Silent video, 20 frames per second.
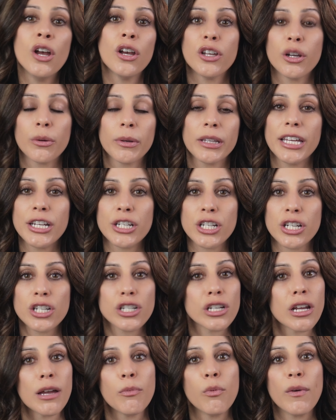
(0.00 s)
your
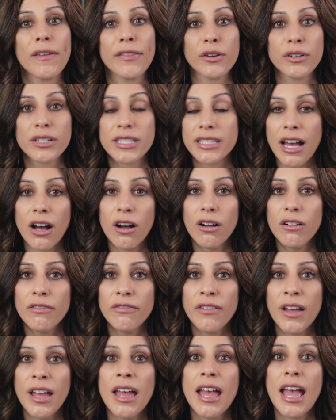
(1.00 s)
relationship with yourself